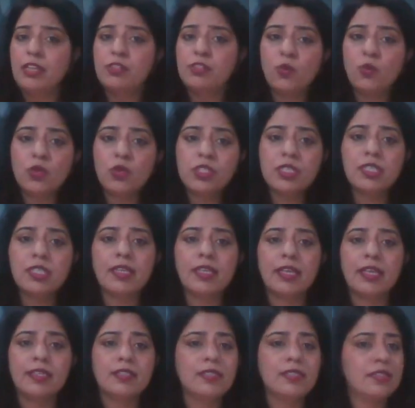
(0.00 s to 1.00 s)
In social
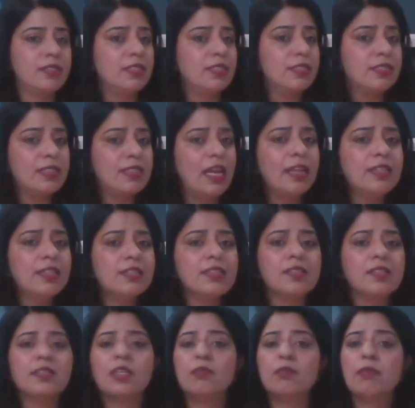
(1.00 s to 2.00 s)
sciences, in
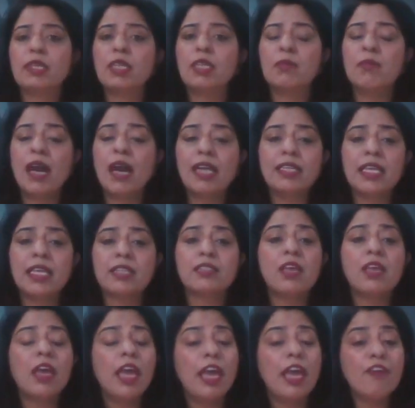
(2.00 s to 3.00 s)
sciences, in
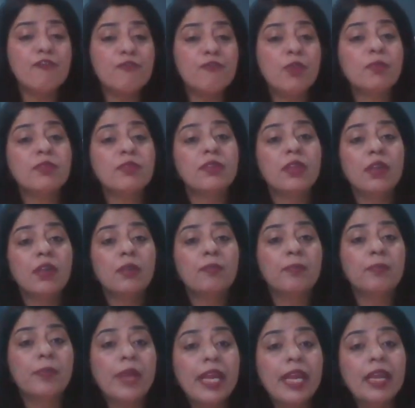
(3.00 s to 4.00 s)
mathematics, if we
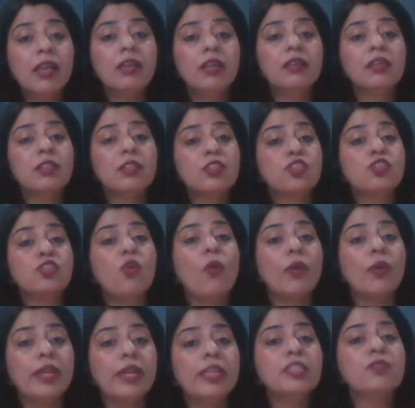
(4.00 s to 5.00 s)
bring
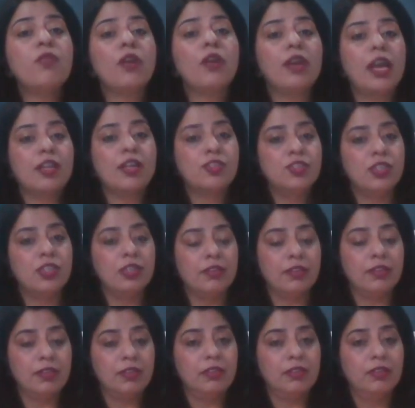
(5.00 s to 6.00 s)
stories for our
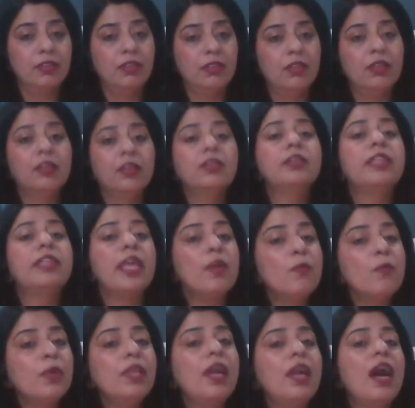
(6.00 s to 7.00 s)
children,
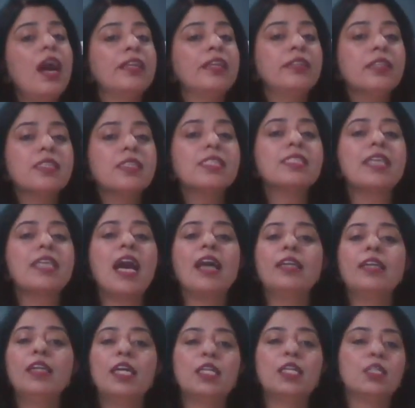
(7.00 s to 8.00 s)
they will
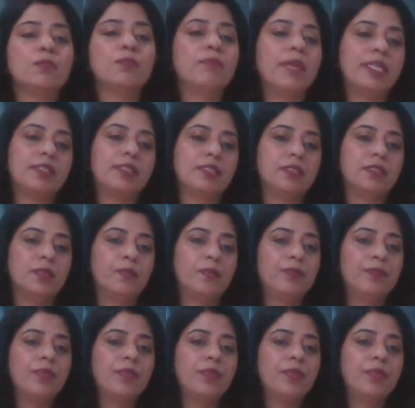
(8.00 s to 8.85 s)
understand it better.